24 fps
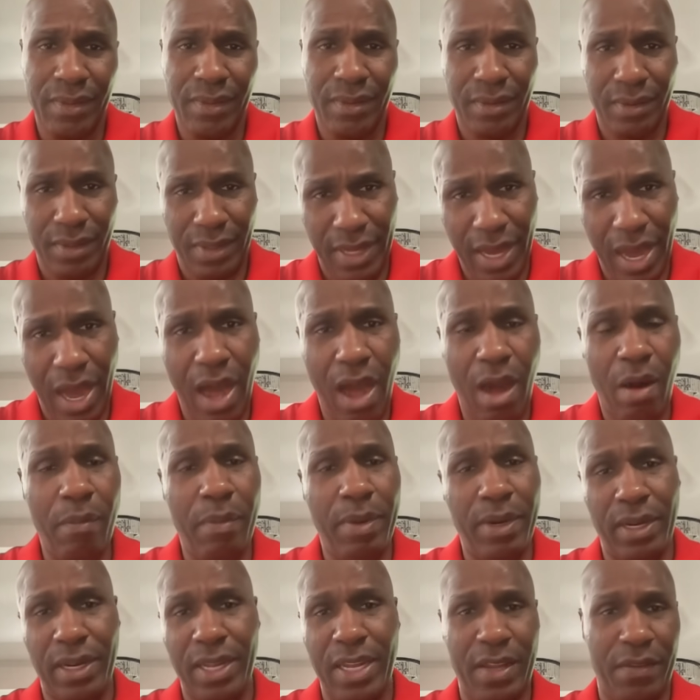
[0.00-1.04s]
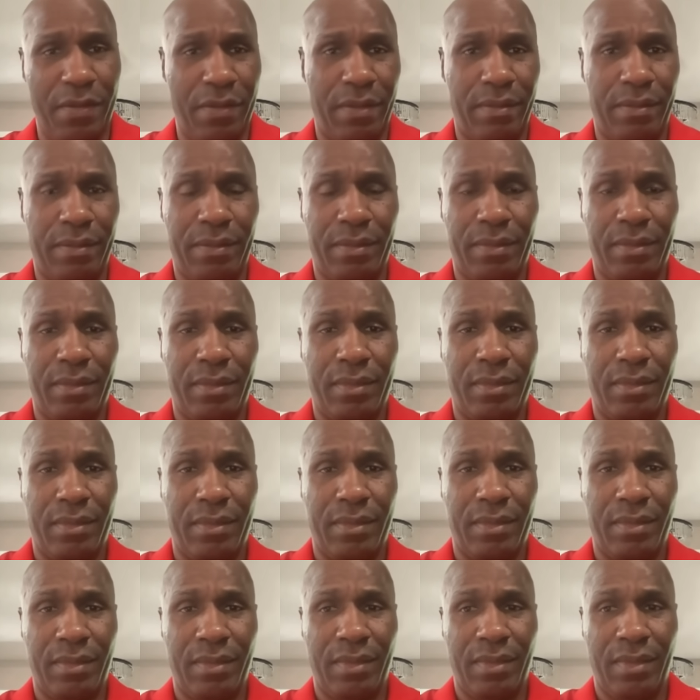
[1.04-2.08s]
Y'all believe him.
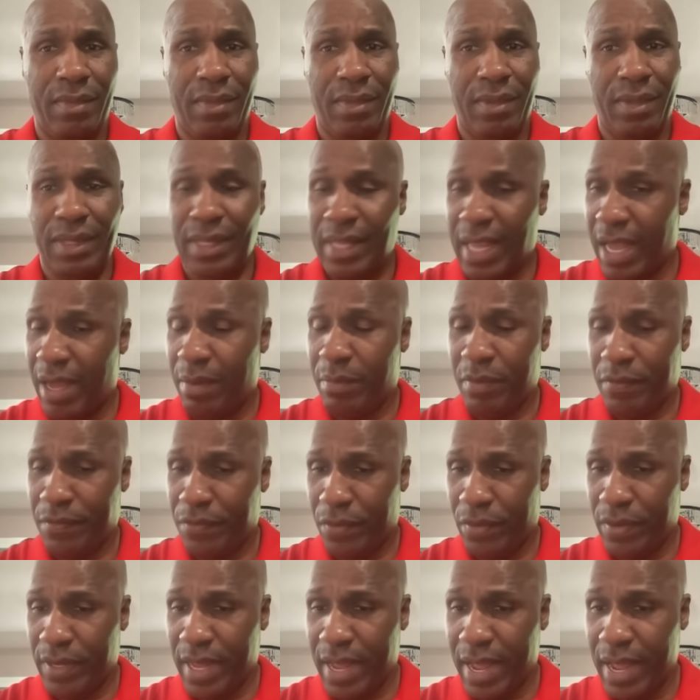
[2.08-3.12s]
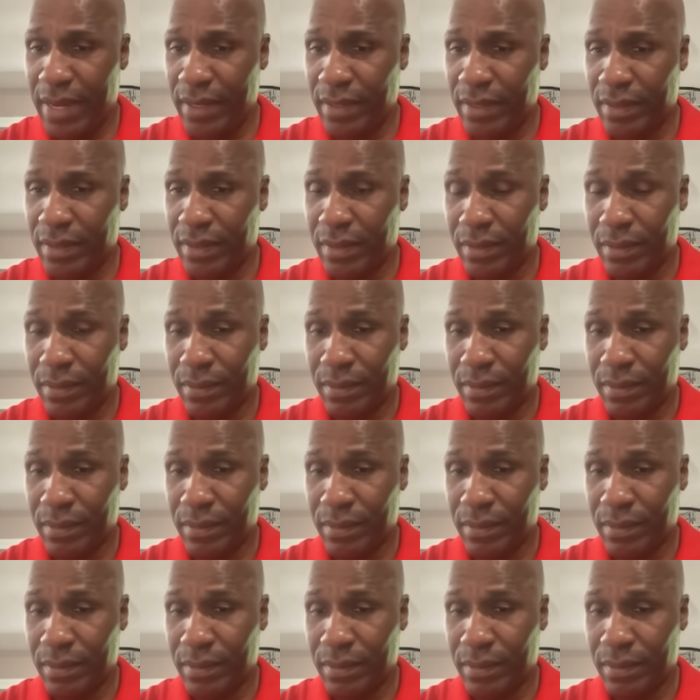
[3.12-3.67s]
Now, before you answer,